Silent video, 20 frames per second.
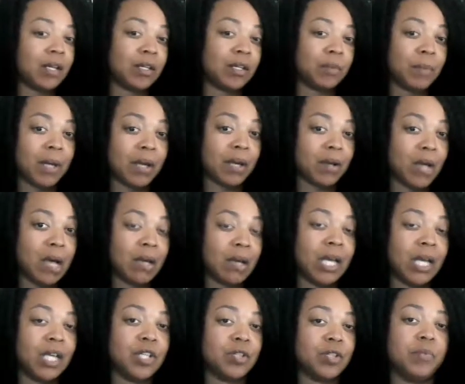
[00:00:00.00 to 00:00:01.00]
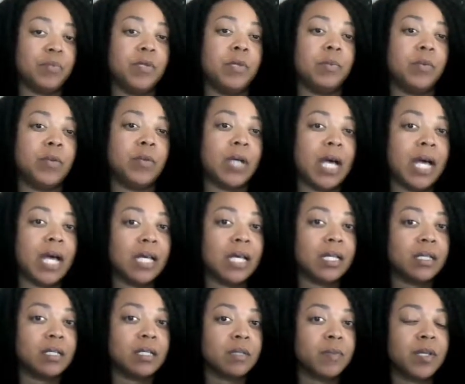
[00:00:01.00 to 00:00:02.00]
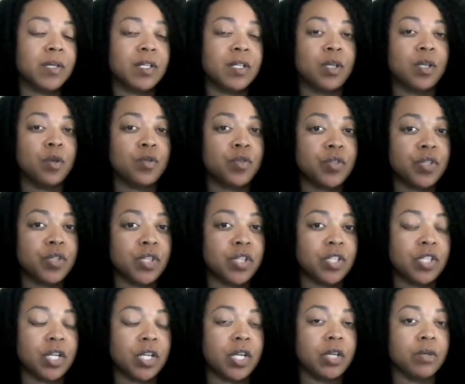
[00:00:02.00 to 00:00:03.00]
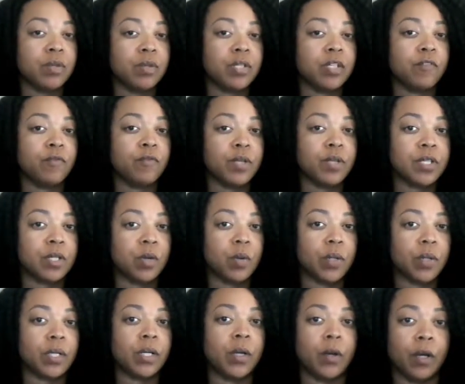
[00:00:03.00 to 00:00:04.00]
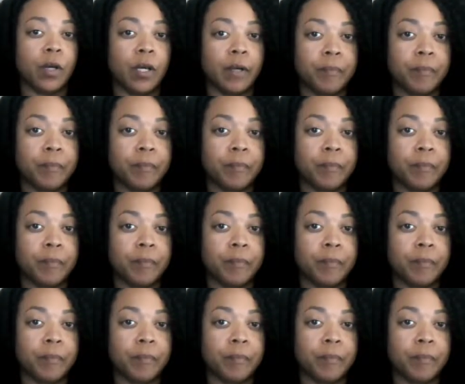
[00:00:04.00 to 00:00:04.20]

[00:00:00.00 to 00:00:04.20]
about Caucasian people, guys, because those are just shells of what's going on.